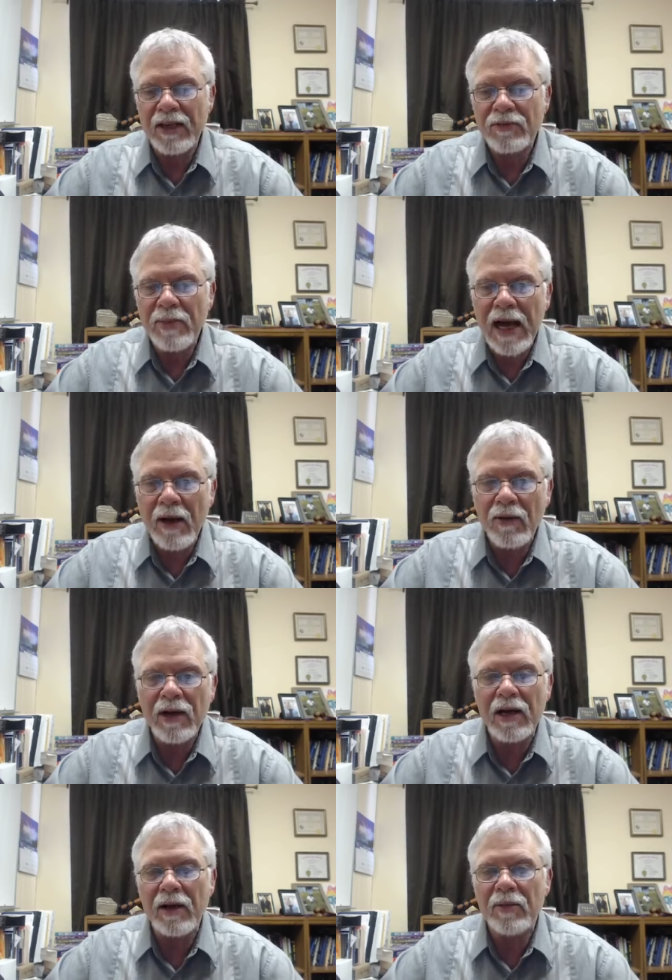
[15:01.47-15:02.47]
his power
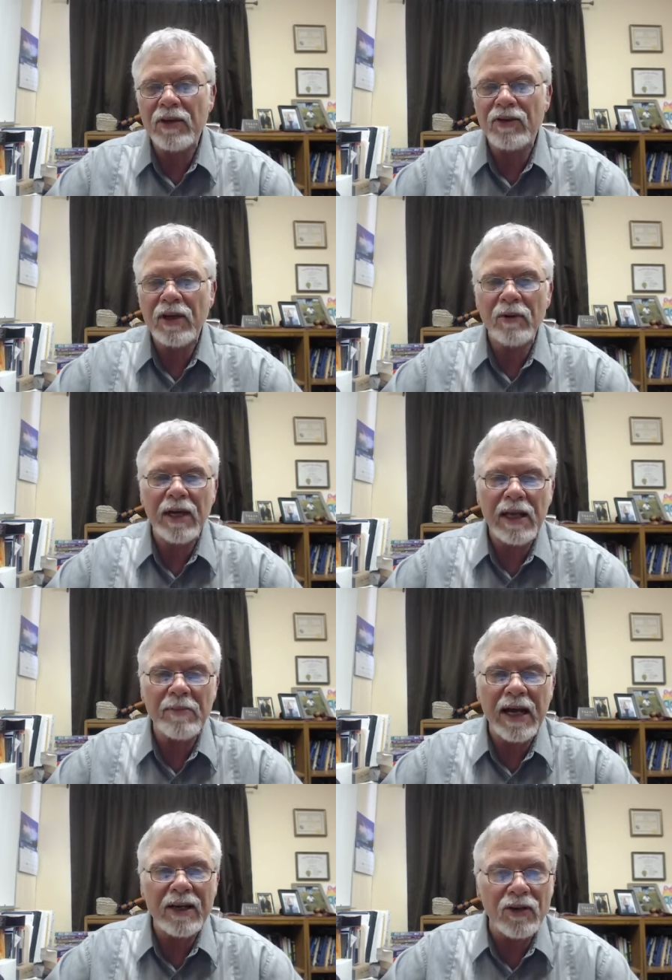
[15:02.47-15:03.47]
come and to see what he
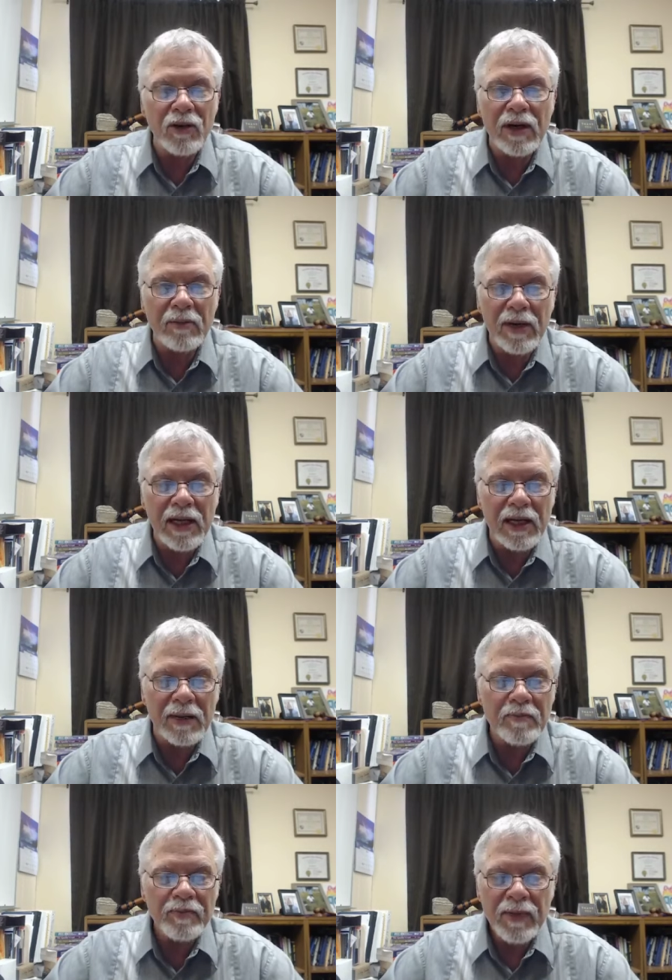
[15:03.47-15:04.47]
might do in a meeting.
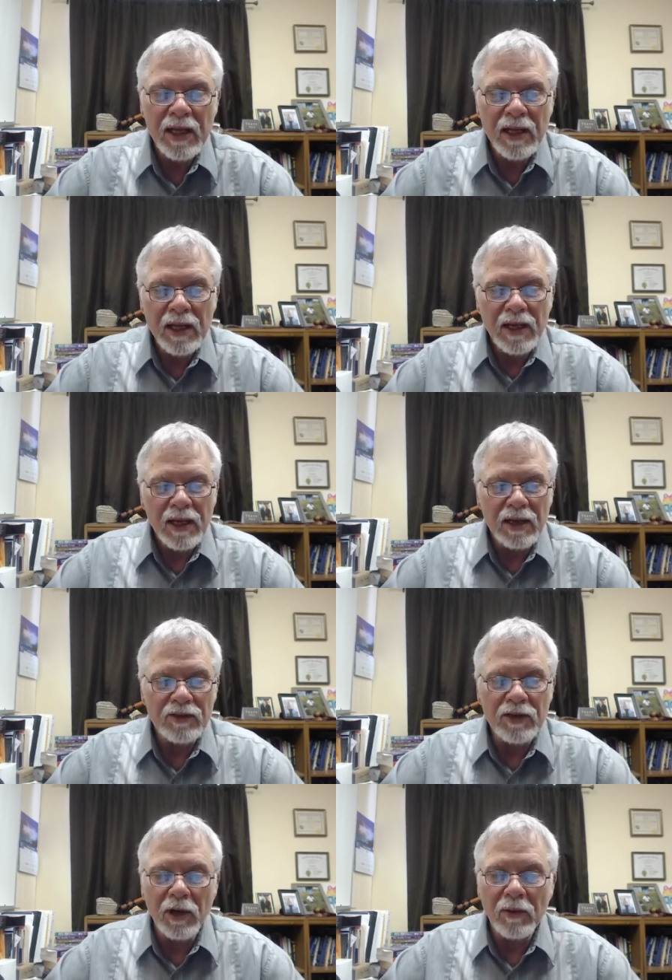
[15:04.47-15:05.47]
And
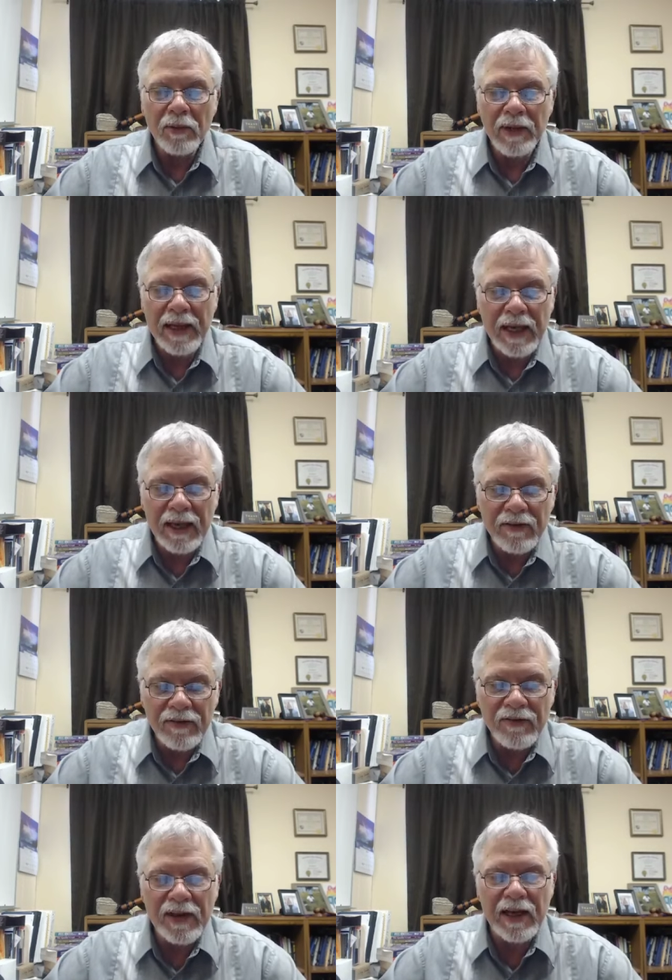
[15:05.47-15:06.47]
so getting
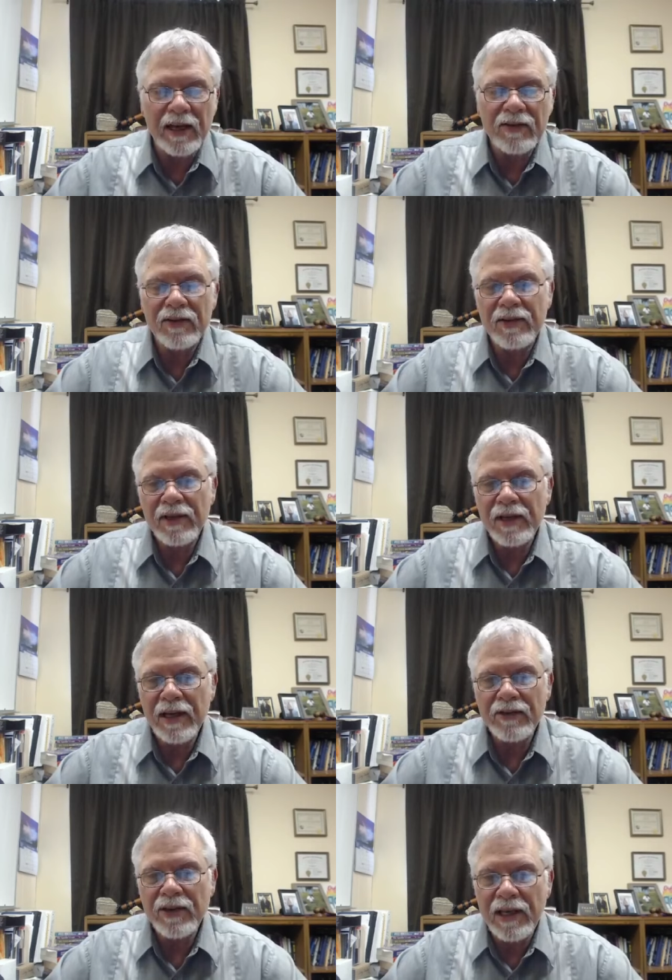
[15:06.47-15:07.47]
fixed
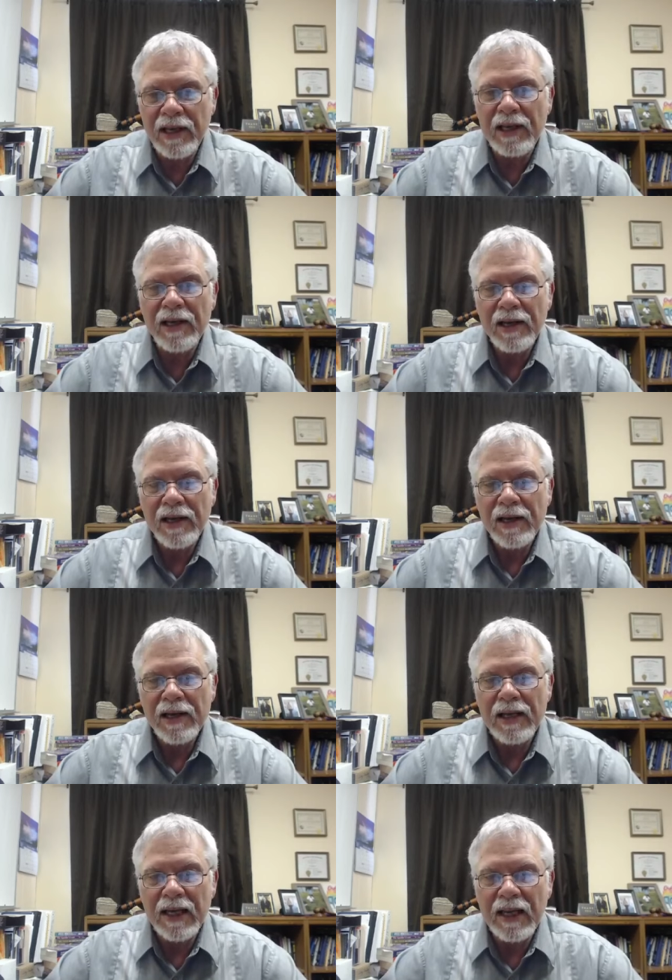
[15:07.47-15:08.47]
is key.
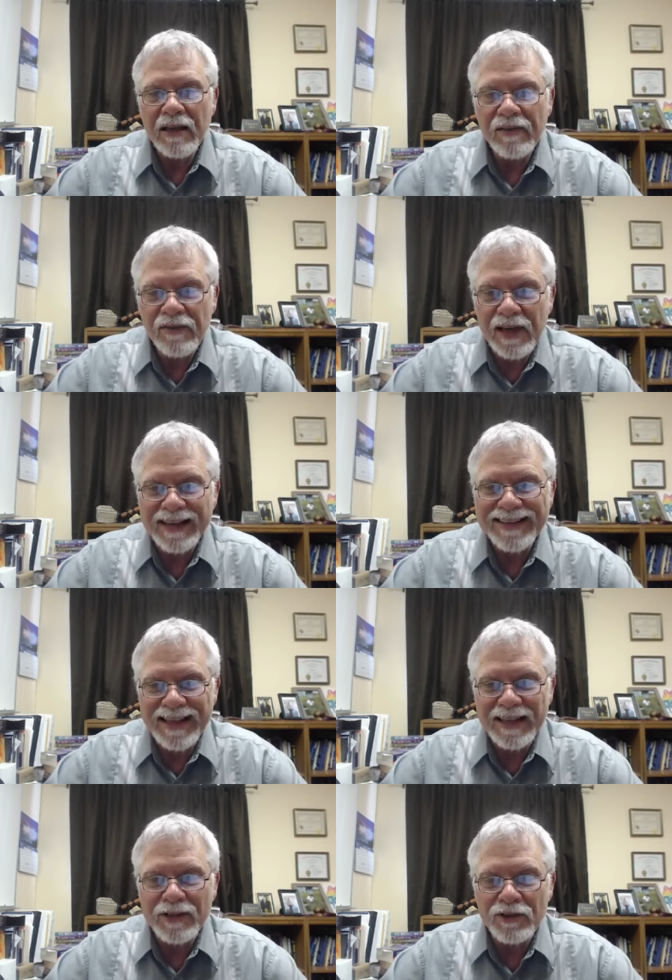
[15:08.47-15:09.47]
Getting fixed
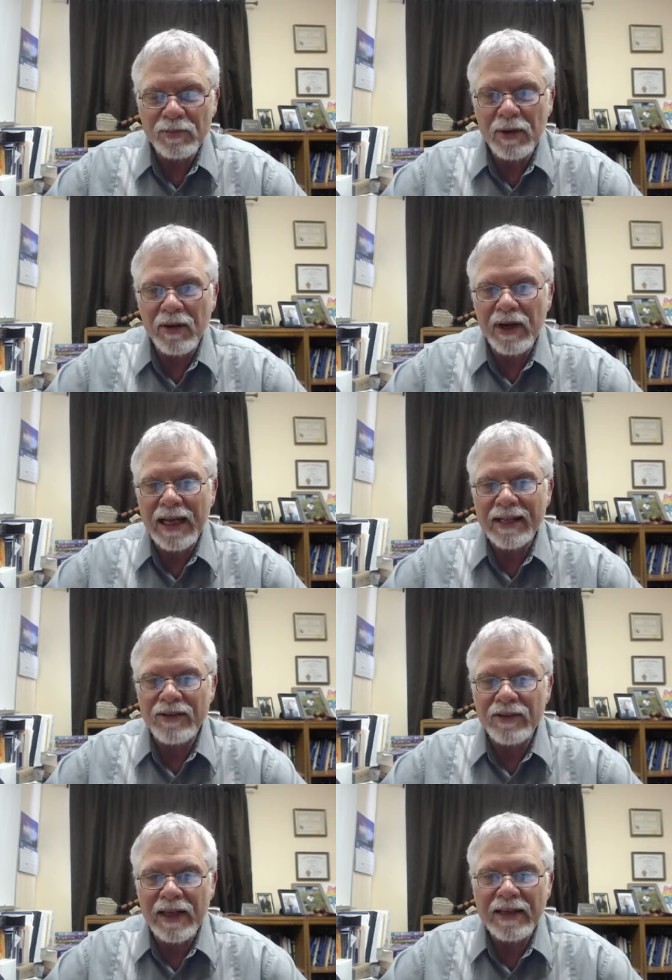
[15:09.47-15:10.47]
in the spirit and
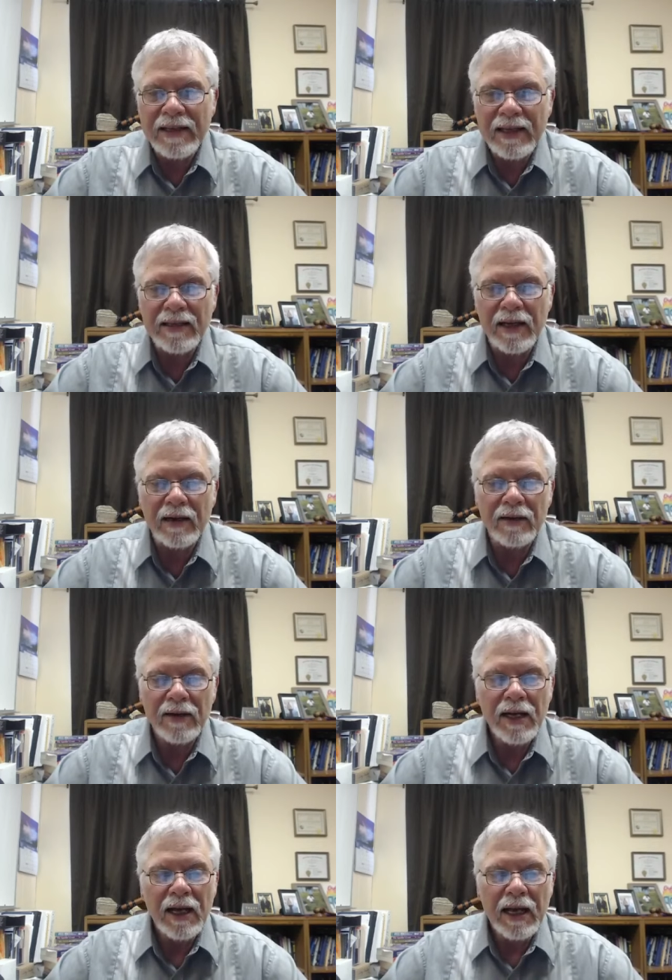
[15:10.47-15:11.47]
staying there.
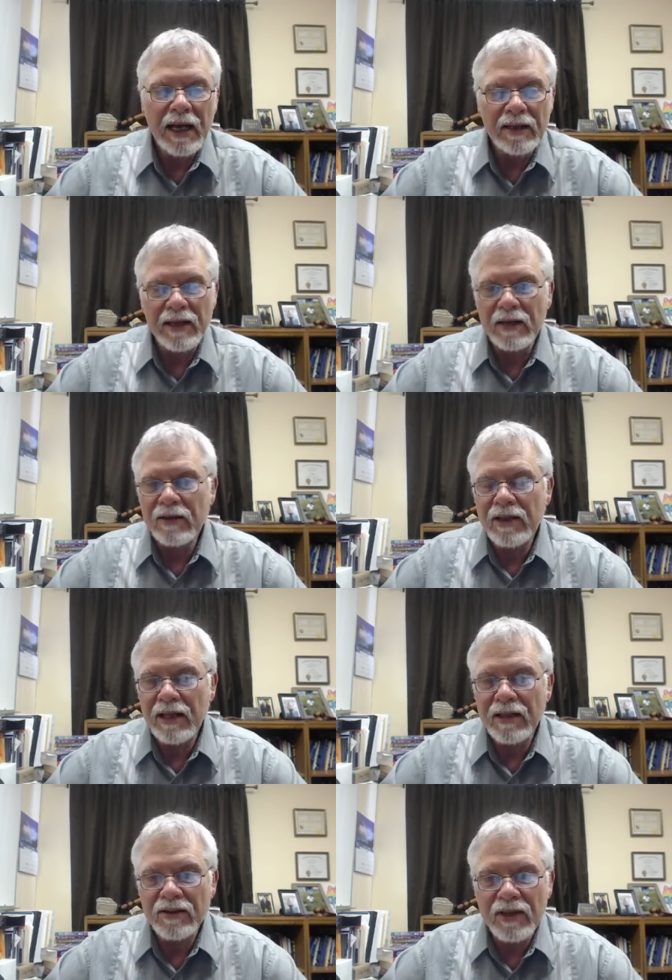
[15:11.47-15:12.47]
And the other
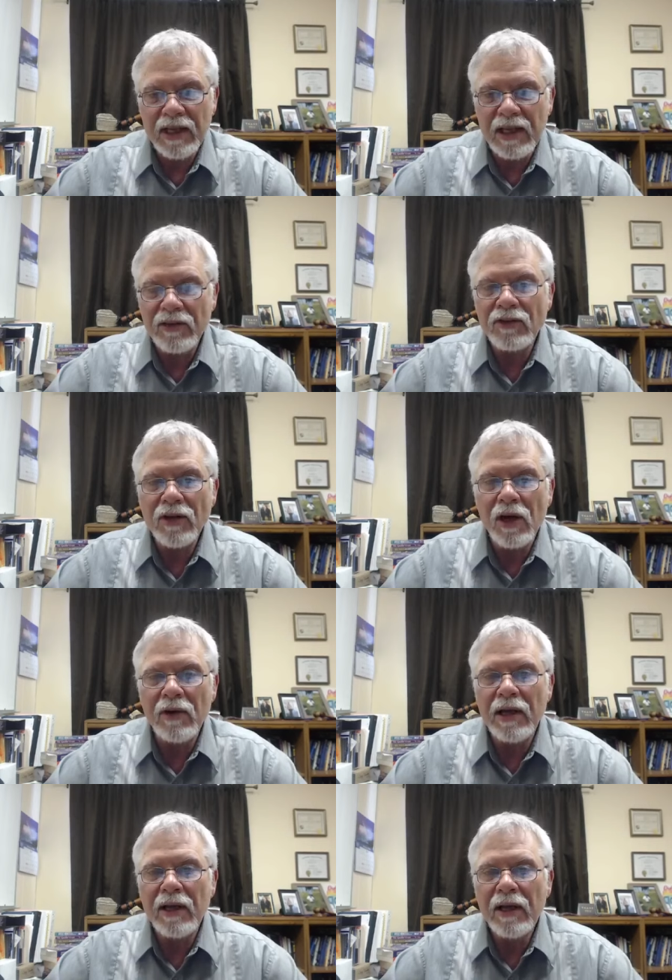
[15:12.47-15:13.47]
thing that's key is
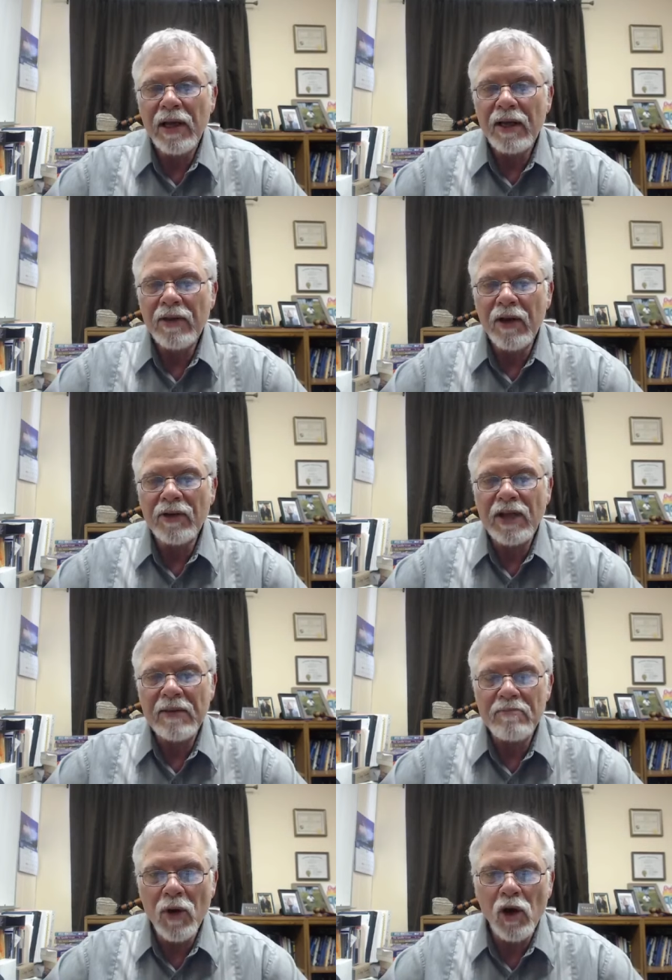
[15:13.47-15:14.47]
knowing there is a
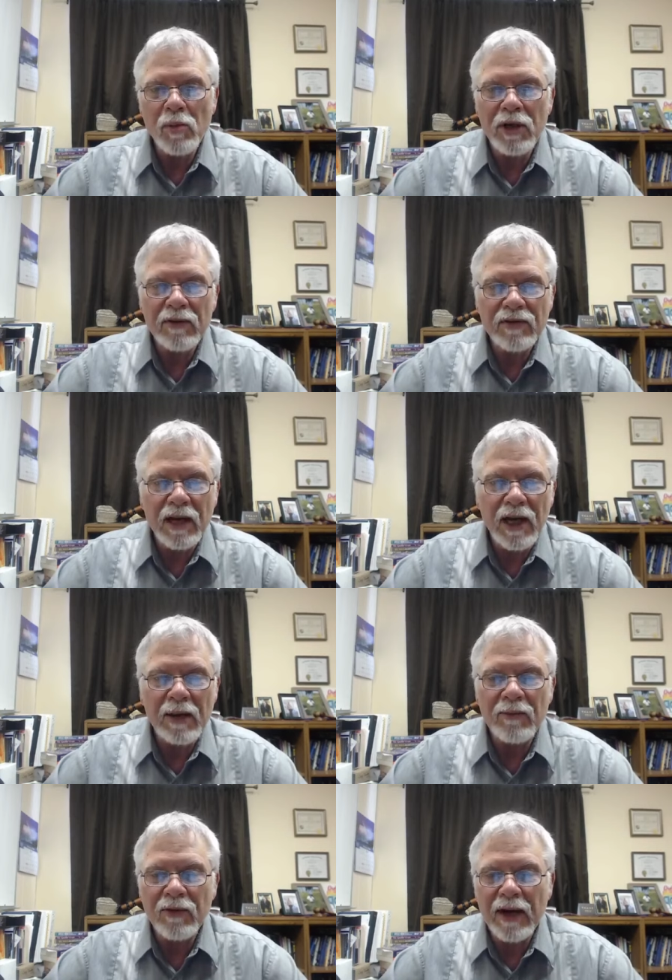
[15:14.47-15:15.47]
moment of
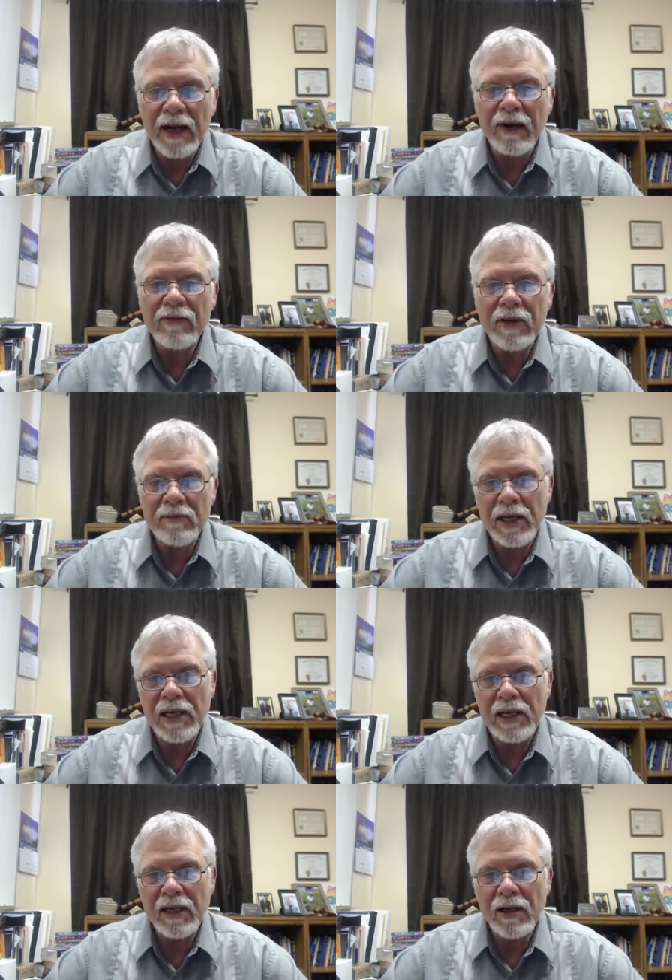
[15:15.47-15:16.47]
time for every
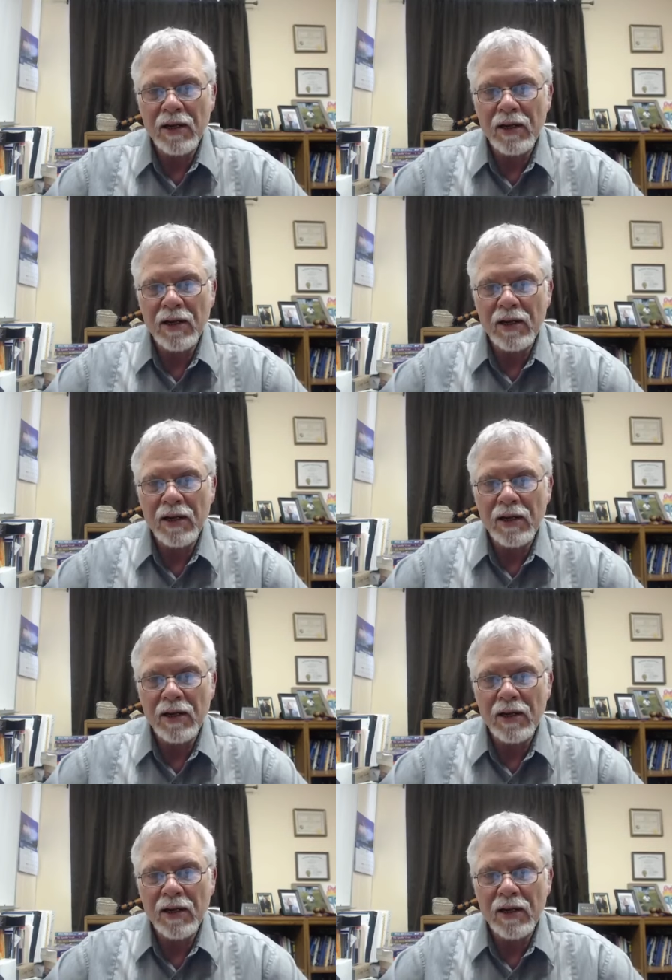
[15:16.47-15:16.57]
meeting.